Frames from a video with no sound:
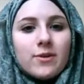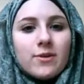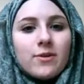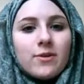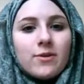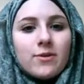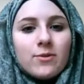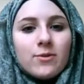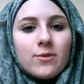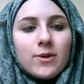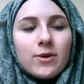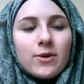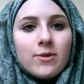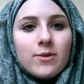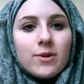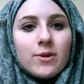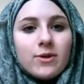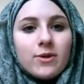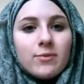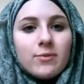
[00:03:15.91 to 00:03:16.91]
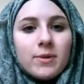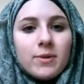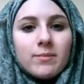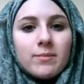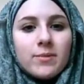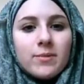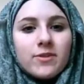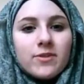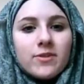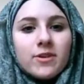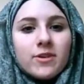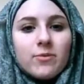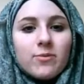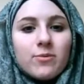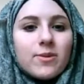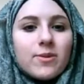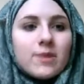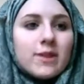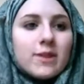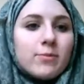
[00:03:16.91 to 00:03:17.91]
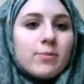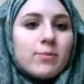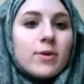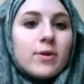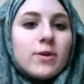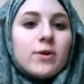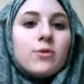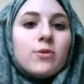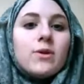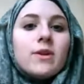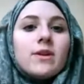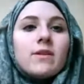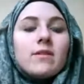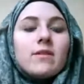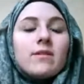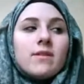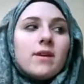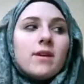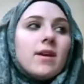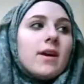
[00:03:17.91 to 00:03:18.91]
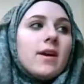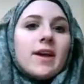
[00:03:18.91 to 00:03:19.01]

oh, we don't want you to be a Muslim, so let's put you in